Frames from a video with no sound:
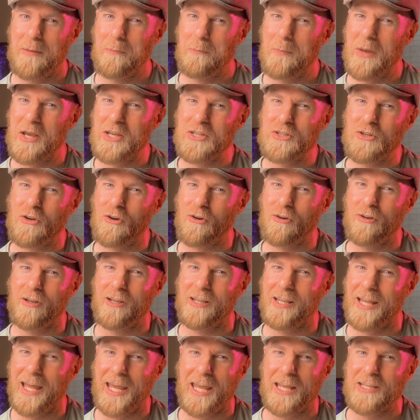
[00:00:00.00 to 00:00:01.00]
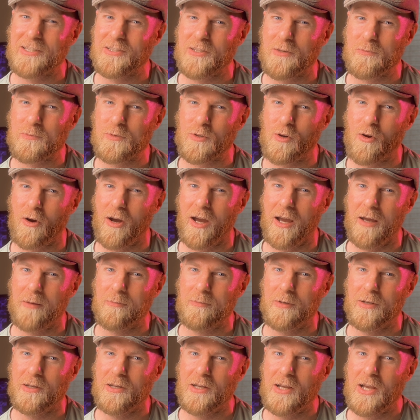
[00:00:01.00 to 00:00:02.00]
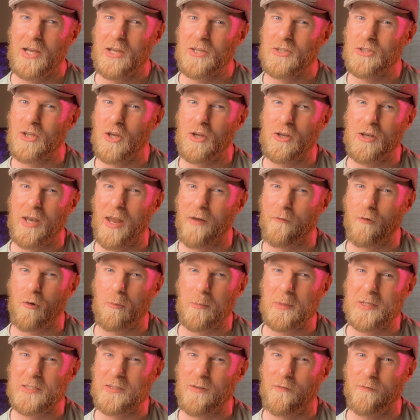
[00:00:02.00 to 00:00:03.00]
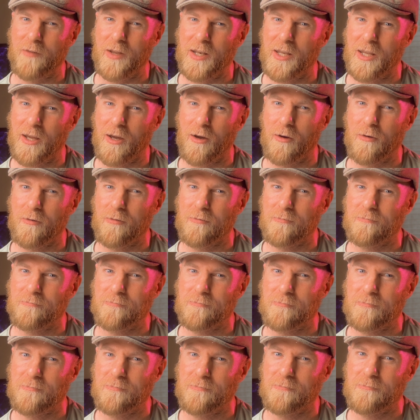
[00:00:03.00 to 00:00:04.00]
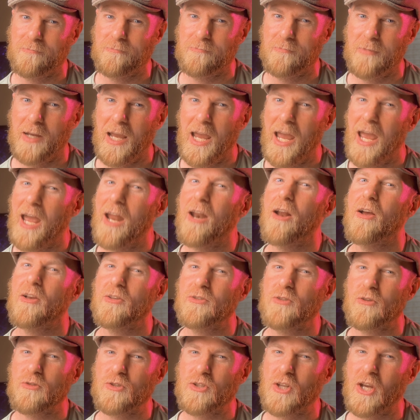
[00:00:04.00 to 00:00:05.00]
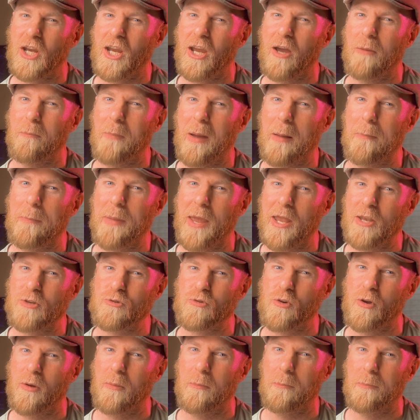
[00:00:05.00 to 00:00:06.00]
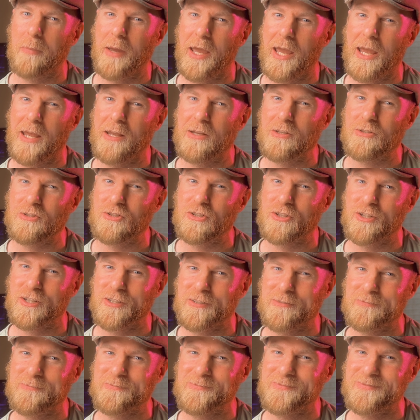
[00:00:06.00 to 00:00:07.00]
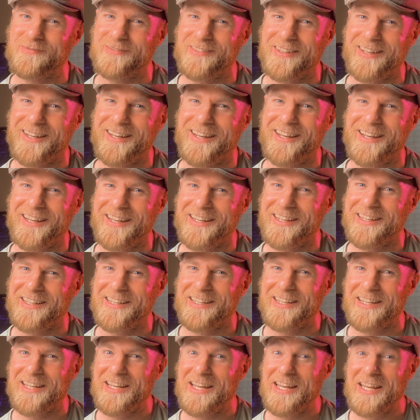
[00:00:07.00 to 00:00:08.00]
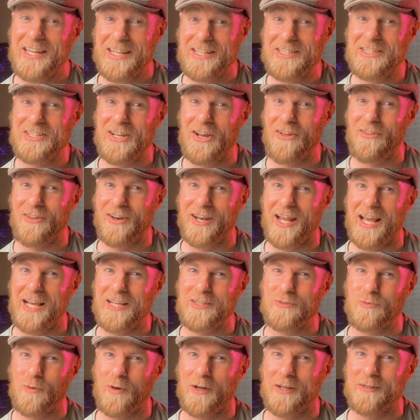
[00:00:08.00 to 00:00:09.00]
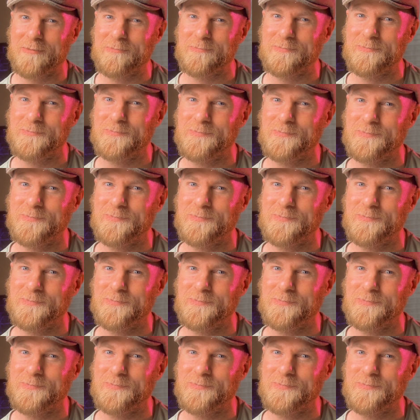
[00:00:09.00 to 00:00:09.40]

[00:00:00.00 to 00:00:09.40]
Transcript: Make sure to like and subscribe so you never miss a video. And also check out my Patreon page. Until the next one,